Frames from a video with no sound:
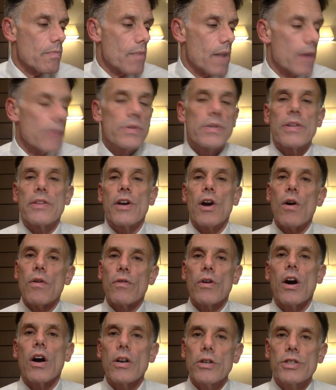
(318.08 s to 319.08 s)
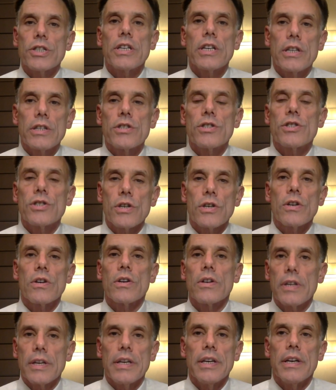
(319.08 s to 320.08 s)
as we said, the overarching
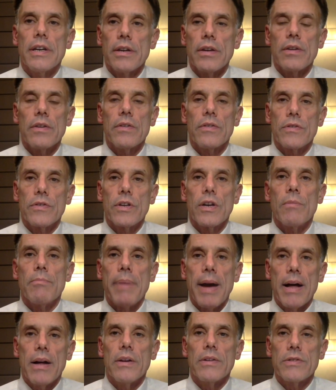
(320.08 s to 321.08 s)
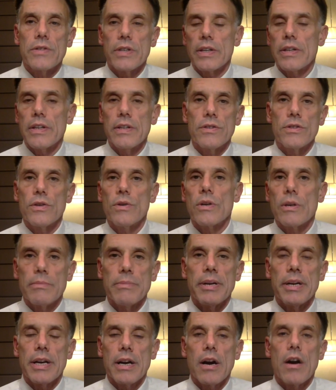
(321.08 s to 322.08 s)
concern is balancing these two
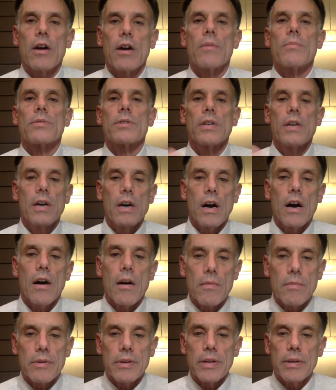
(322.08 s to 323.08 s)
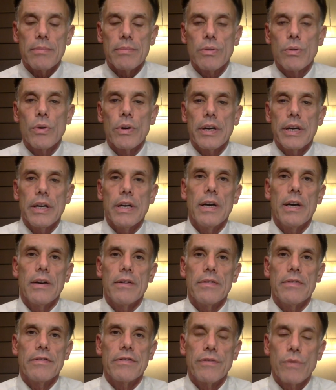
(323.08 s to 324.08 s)
competing harms: harm to the employee
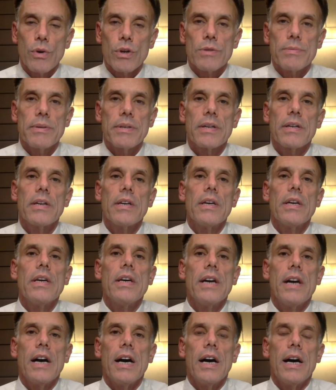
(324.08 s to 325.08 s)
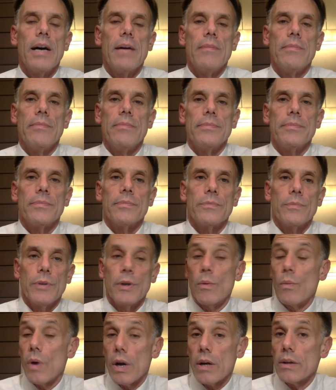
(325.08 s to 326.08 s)
of enforcement. We
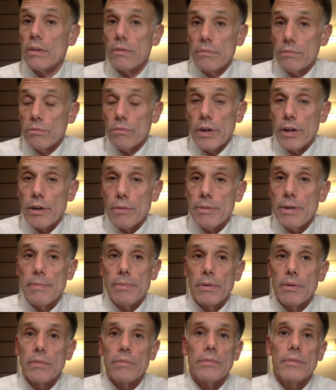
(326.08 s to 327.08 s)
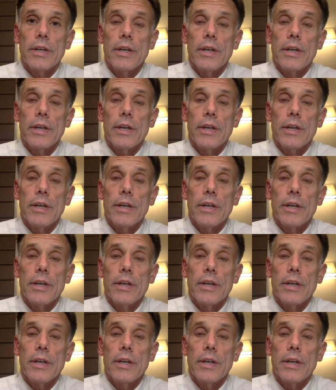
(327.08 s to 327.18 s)
don't want to render people